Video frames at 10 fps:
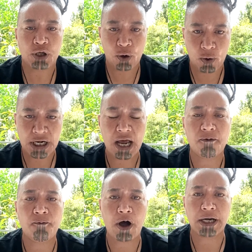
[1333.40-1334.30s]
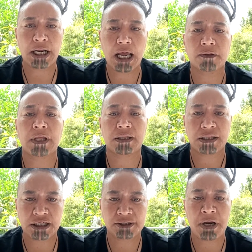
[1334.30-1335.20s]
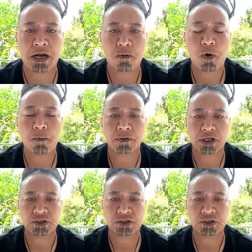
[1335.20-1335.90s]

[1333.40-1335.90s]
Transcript: You are now finding out that these men and women